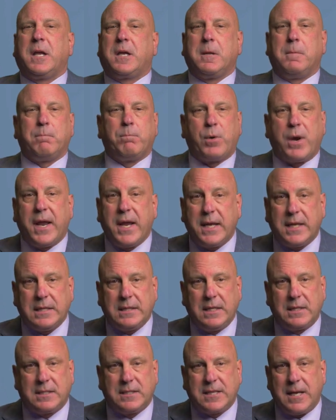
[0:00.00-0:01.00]
can break.
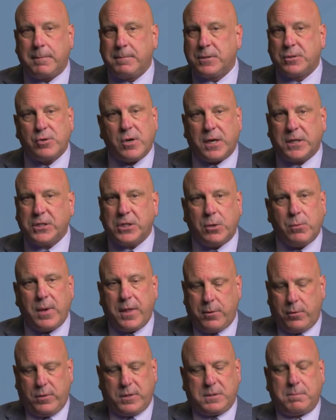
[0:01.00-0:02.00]
The substructure,
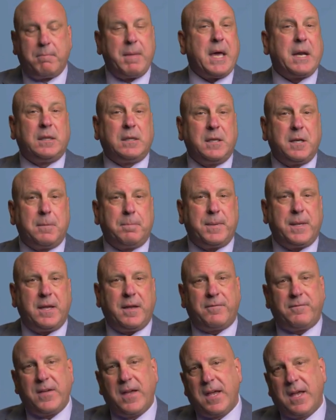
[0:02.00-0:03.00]
whether it was metal in a
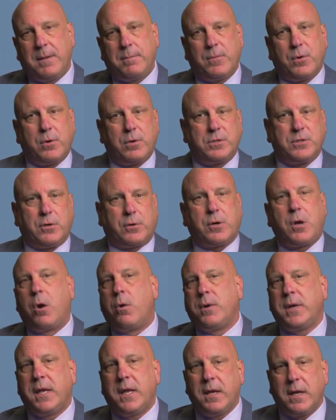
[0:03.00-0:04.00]
PFM or
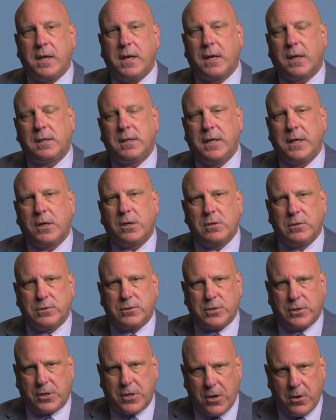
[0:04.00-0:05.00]
zirconia in a clinical
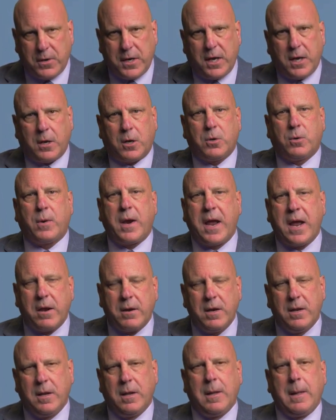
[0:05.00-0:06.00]
zirconia
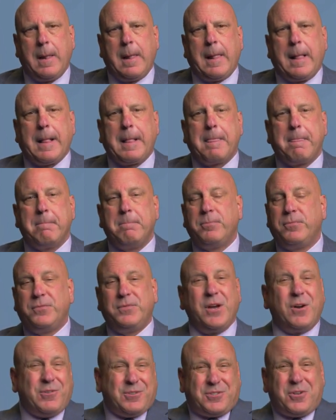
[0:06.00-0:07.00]
crown,
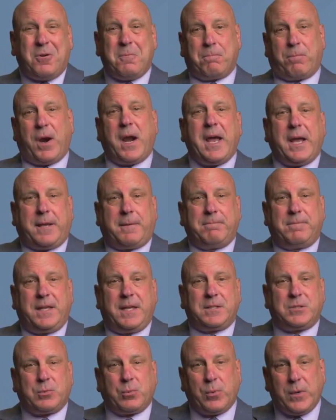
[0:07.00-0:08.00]
those don't break.
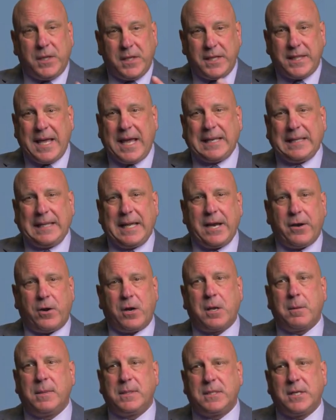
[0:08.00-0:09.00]
It's really that
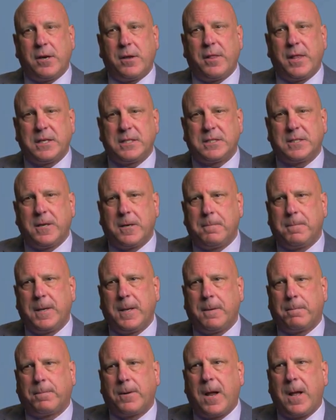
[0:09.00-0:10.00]
layering material that's going to be
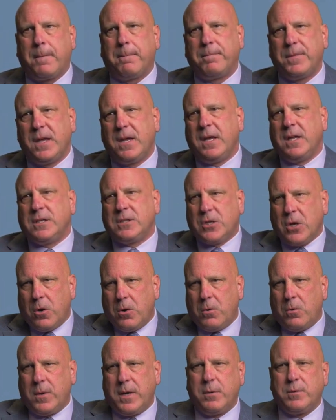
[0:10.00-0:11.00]
a problem.
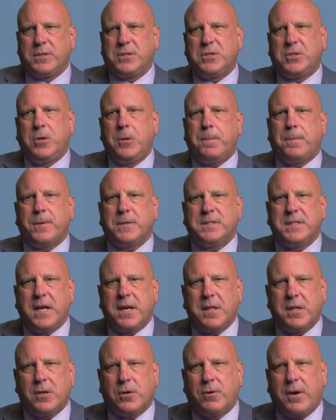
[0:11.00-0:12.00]
So it was 2%
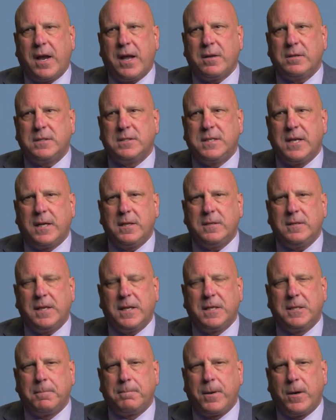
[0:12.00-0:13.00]
of the crowns done
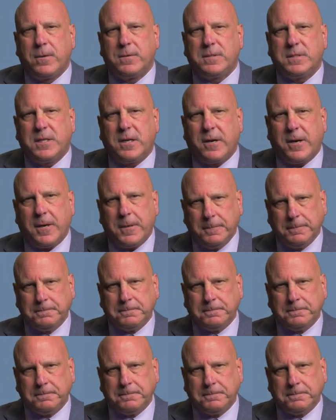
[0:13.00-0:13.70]
in the posterior,